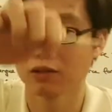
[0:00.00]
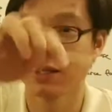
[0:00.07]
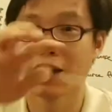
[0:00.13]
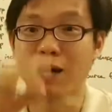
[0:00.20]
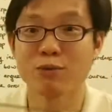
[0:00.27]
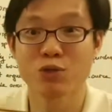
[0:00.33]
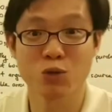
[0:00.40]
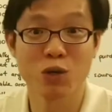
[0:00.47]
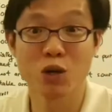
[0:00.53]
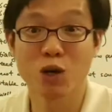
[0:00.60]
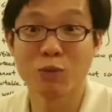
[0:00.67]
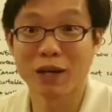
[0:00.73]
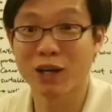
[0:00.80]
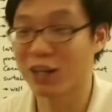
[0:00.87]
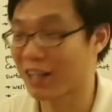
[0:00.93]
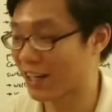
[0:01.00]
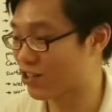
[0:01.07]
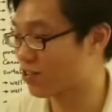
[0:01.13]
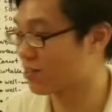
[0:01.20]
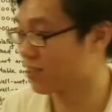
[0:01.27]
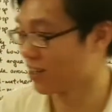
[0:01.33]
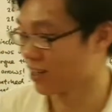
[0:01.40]
Yeah, I'm showing all my
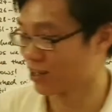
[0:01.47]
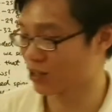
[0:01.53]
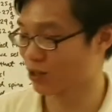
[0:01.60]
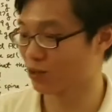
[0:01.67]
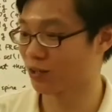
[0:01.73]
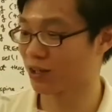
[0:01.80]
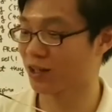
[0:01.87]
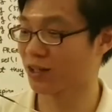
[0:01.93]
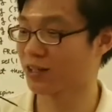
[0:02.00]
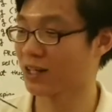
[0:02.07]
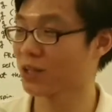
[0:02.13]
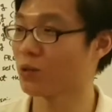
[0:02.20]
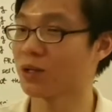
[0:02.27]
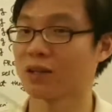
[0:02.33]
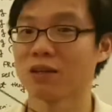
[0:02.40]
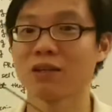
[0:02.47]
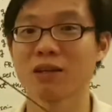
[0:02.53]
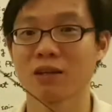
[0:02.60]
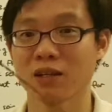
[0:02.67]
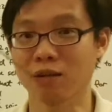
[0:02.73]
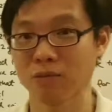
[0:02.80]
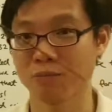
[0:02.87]
collection. So uh, another one,
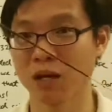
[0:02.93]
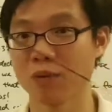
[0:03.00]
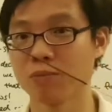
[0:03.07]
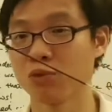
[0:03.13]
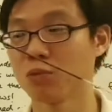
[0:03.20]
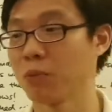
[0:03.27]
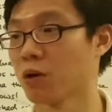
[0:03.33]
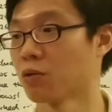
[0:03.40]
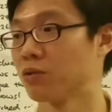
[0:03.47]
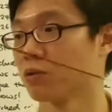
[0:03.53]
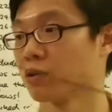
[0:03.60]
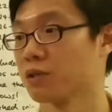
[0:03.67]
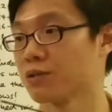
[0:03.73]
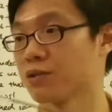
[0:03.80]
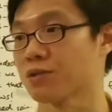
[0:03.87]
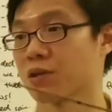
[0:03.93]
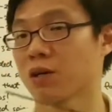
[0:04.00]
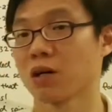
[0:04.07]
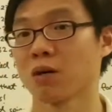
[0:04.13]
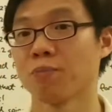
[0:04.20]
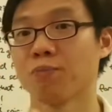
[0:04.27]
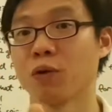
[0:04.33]
bamboo bow. This is
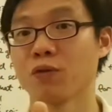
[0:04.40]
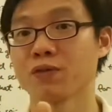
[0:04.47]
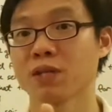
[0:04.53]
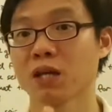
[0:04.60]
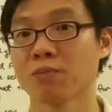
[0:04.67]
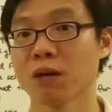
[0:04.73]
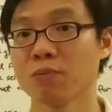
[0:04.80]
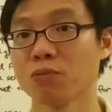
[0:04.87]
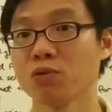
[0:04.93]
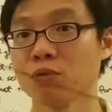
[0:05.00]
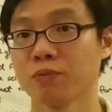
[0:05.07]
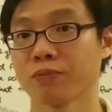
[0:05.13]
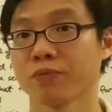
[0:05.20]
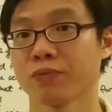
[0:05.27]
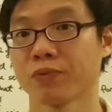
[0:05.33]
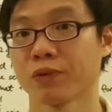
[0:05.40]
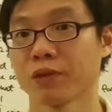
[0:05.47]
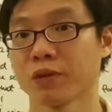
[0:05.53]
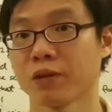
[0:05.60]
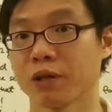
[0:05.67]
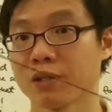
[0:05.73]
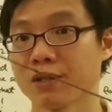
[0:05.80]
uh, both side bamboo
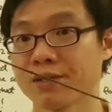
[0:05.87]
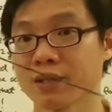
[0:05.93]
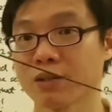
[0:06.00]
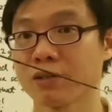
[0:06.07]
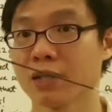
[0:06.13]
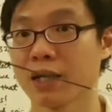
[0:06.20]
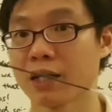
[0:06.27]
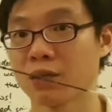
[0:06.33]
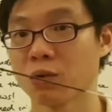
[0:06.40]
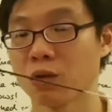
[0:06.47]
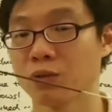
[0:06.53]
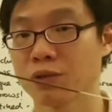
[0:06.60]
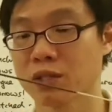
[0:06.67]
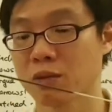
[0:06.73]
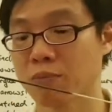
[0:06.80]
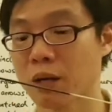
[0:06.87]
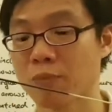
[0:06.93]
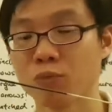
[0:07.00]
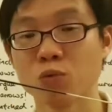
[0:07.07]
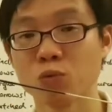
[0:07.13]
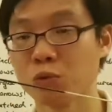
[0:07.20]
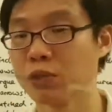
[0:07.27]
just now the other one was a
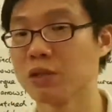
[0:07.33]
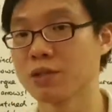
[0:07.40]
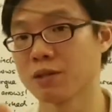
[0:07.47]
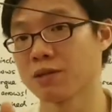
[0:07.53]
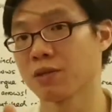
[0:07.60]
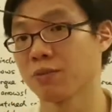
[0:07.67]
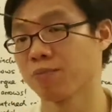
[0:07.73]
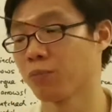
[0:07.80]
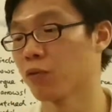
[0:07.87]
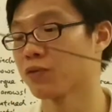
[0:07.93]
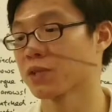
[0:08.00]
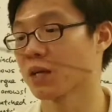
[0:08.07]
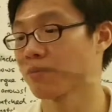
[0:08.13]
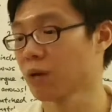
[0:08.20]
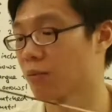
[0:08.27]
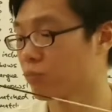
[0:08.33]
bamboo wood. This is a both side